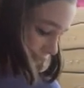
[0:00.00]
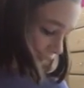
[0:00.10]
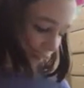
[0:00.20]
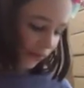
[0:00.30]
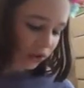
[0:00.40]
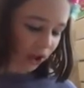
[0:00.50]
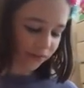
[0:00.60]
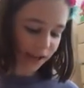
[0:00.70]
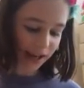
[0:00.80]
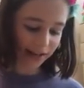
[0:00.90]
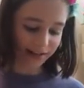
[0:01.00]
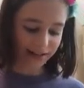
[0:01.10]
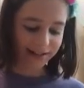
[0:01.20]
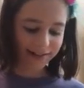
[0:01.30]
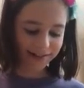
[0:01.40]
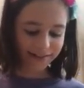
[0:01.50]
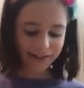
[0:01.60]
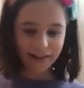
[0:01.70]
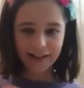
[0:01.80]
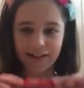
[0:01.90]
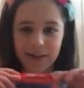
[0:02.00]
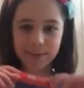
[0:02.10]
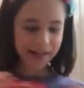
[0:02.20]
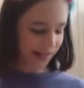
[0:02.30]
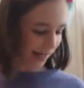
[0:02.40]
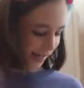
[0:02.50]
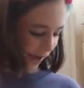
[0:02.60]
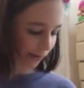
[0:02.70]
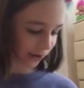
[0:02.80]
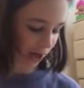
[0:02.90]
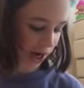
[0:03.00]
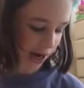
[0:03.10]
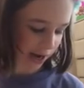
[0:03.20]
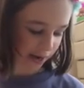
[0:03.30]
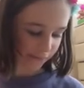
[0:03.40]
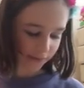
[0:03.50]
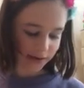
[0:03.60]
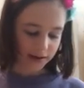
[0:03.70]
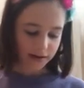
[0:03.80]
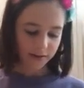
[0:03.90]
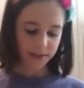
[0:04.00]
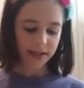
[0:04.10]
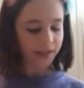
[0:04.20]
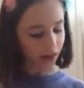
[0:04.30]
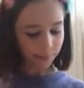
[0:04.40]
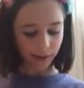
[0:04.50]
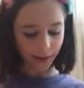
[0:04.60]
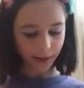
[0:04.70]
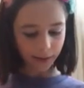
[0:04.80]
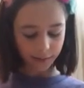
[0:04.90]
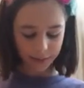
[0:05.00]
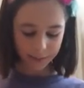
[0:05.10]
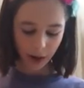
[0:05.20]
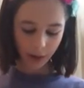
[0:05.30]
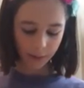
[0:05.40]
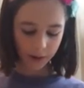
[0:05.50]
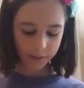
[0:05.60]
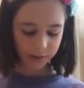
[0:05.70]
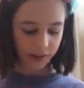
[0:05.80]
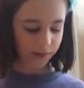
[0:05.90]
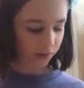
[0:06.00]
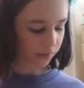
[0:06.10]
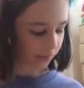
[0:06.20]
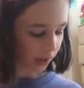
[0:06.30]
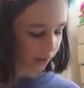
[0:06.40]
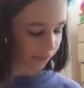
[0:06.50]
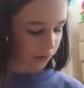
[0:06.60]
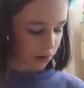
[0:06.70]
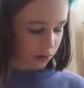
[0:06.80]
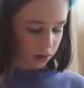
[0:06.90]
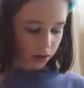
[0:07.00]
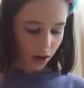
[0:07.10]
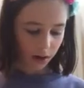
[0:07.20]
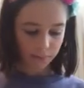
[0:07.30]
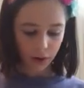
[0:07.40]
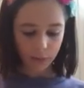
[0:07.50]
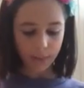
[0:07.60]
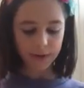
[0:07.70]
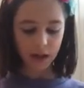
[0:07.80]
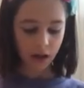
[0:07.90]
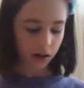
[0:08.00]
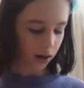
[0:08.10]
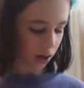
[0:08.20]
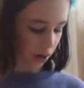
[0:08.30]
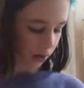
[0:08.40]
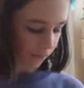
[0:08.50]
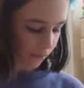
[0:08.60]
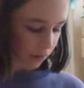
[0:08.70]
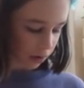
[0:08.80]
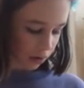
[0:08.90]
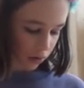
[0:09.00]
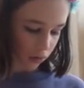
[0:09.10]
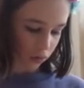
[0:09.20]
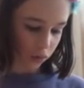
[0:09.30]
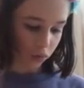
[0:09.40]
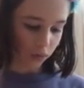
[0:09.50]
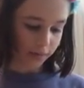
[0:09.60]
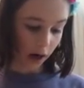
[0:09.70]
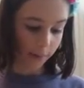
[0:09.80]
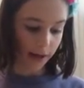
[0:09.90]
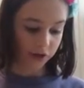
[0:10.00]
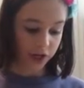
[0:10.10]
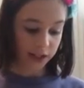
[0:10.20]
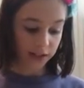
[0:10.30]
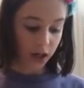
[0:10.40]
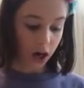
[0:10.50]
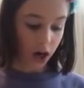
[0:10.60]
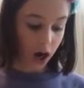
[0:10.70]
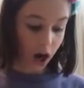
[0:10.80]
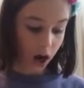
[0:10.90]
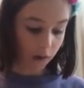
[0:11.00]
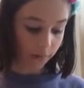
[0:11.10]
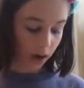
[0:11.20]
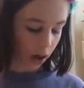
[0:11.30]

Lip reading: I have a lot of candy. Yummy Kit Kat, which I love. Yummy Starburst, which I sort of love. Blow Pop, love. Sour Patch Kids, love.